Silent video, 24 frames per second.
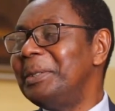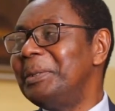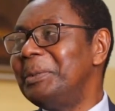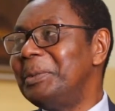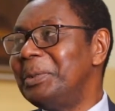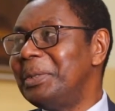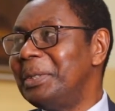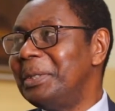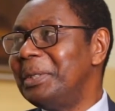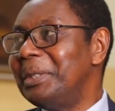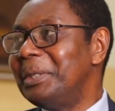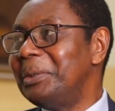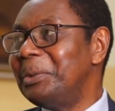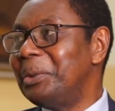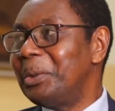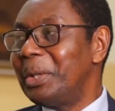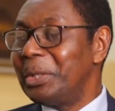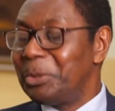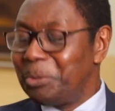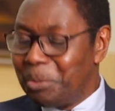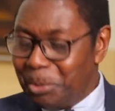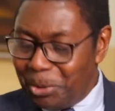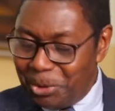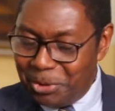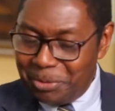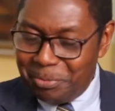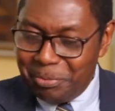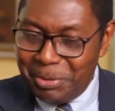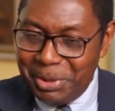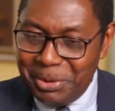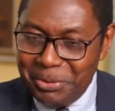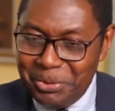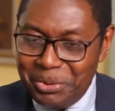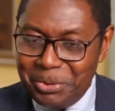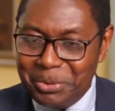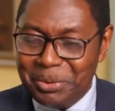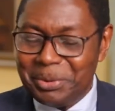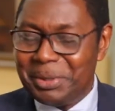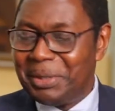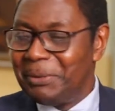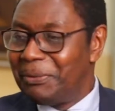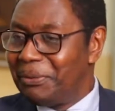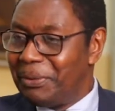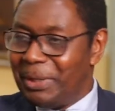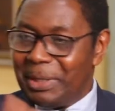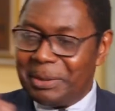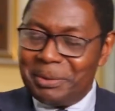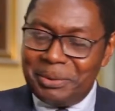You see, it will expose me to
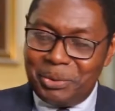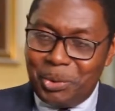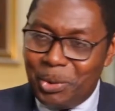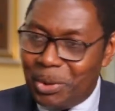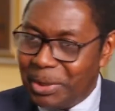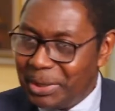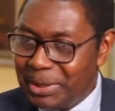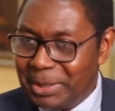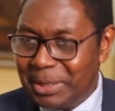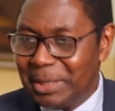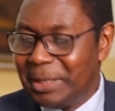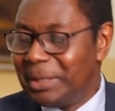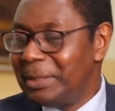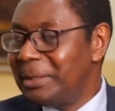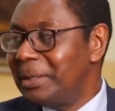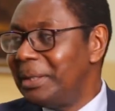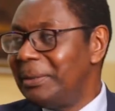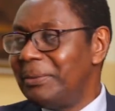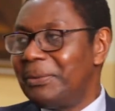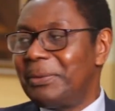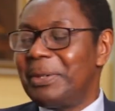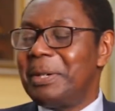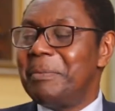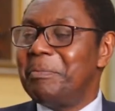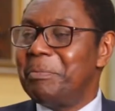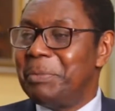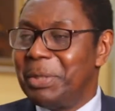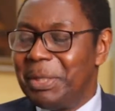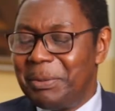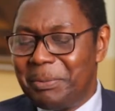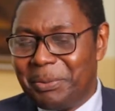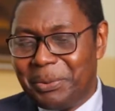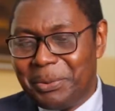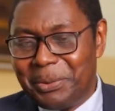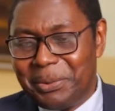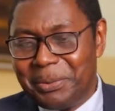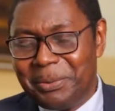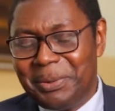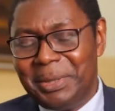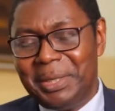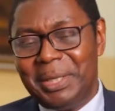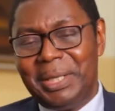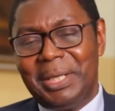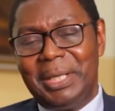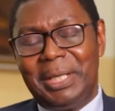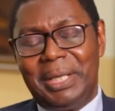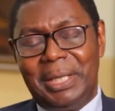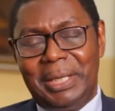different cultures, different people.
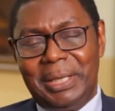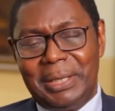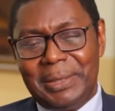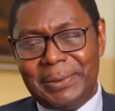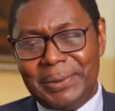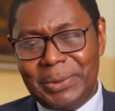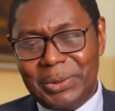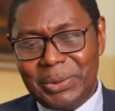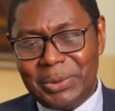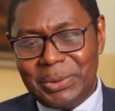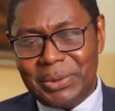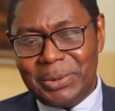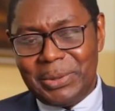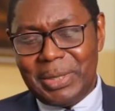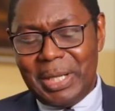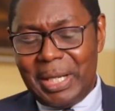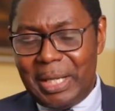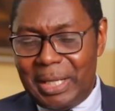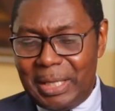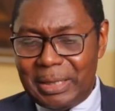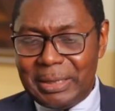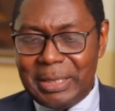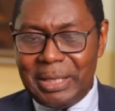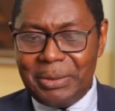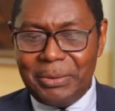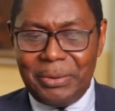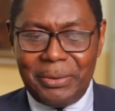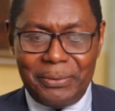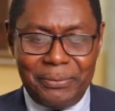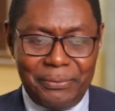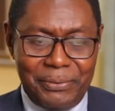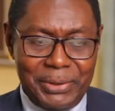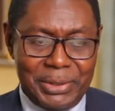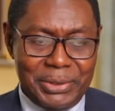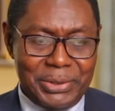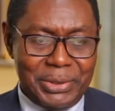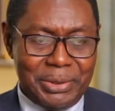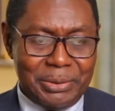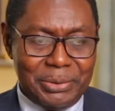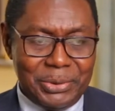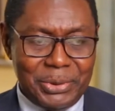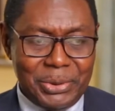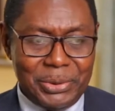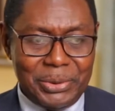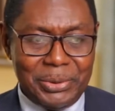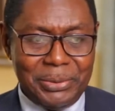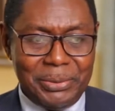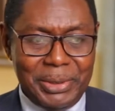So I had that conviction.
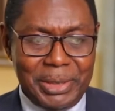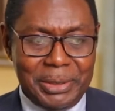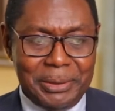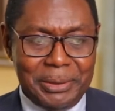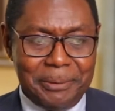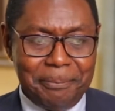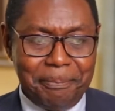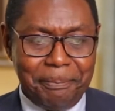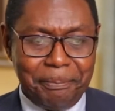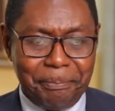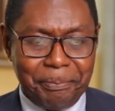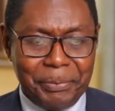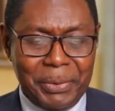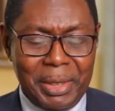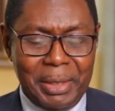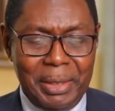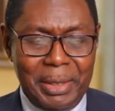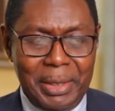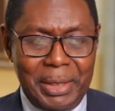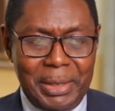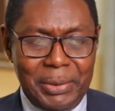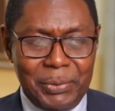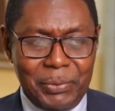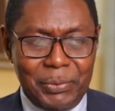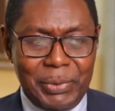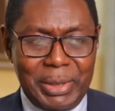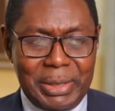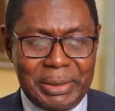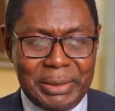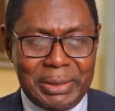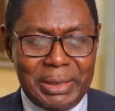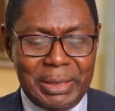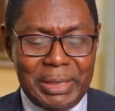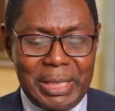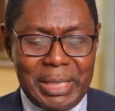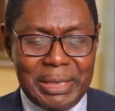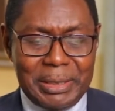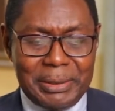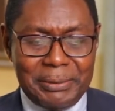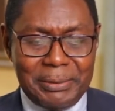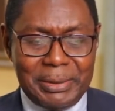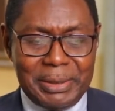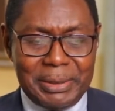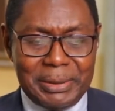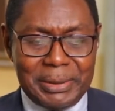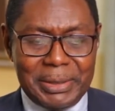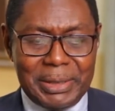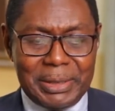So when
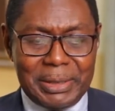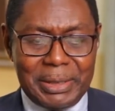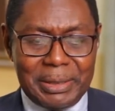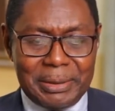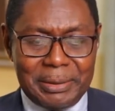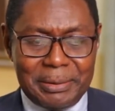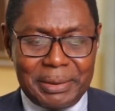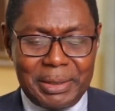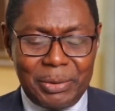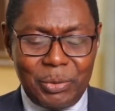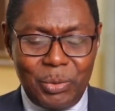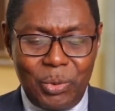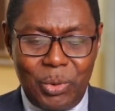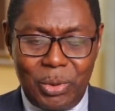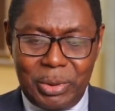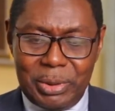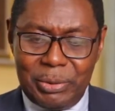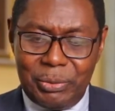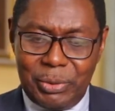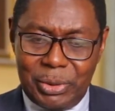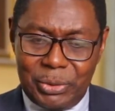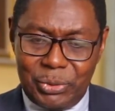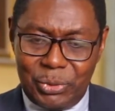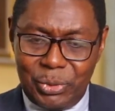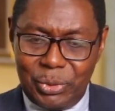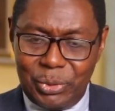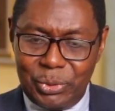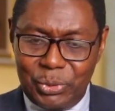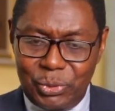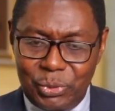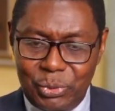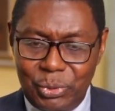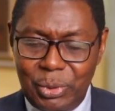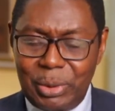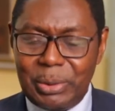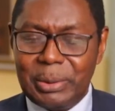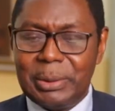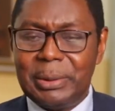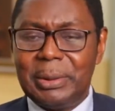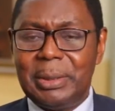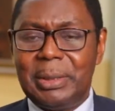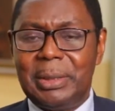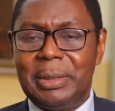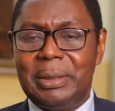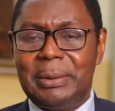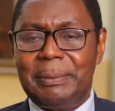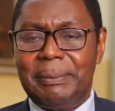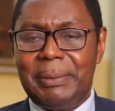the calling was so strong,
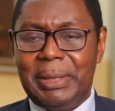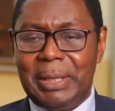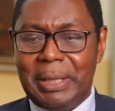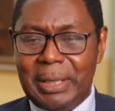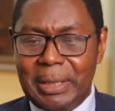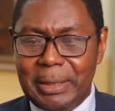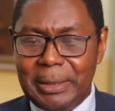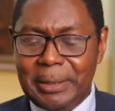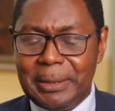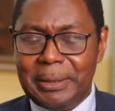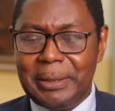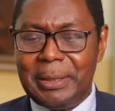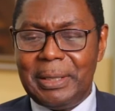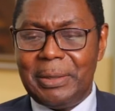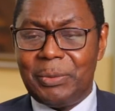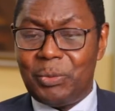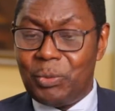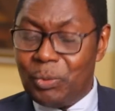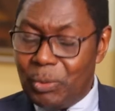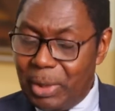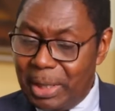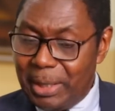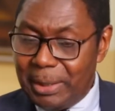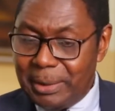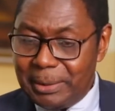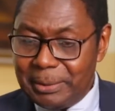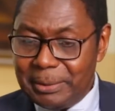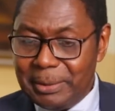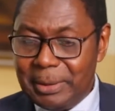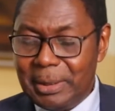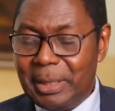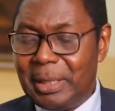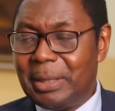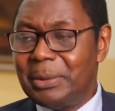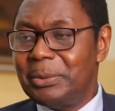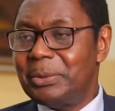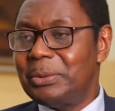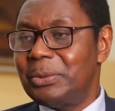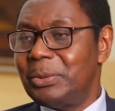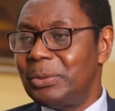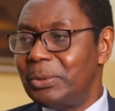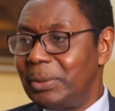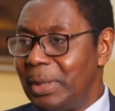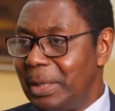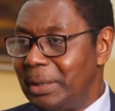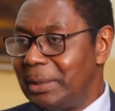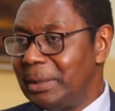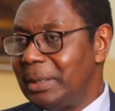I inquired how
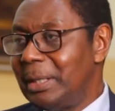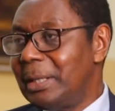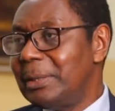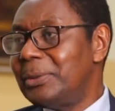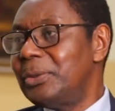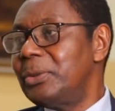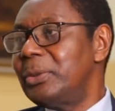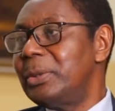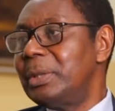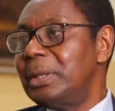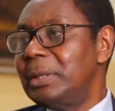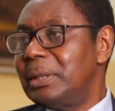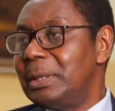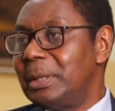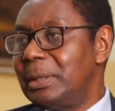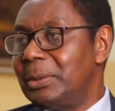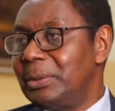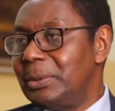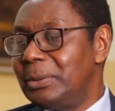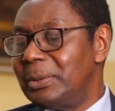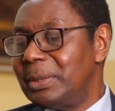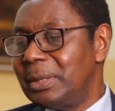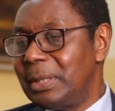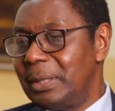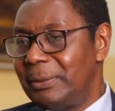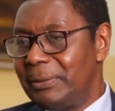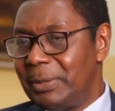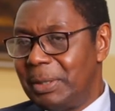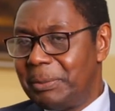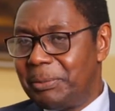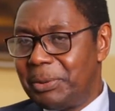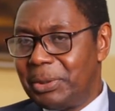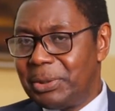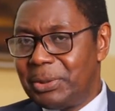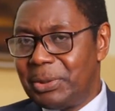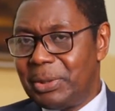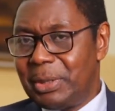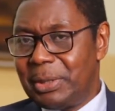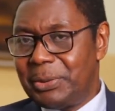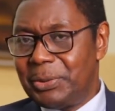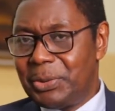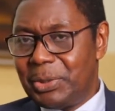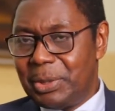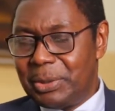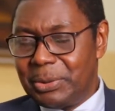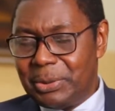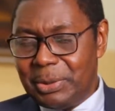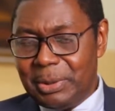to enter Trinity to serve the Presbyterian
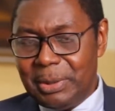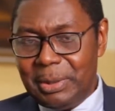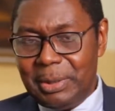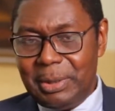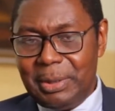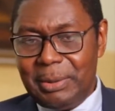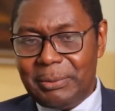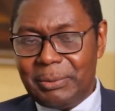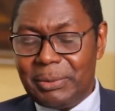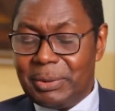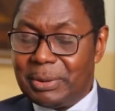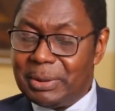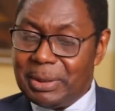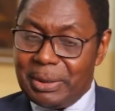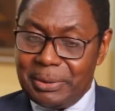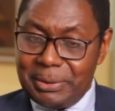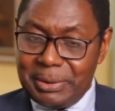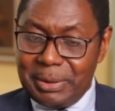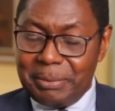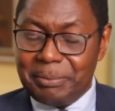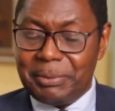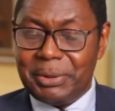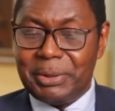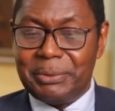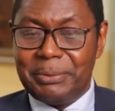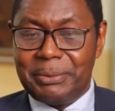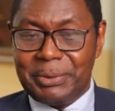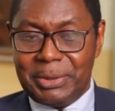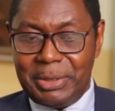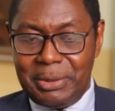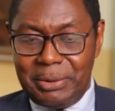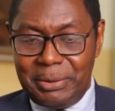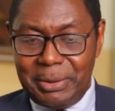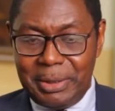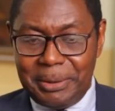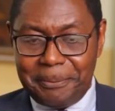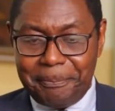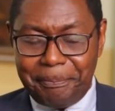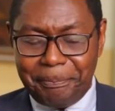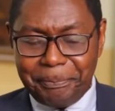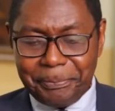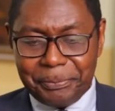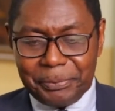Church, because I was a Presbyterian. Yes.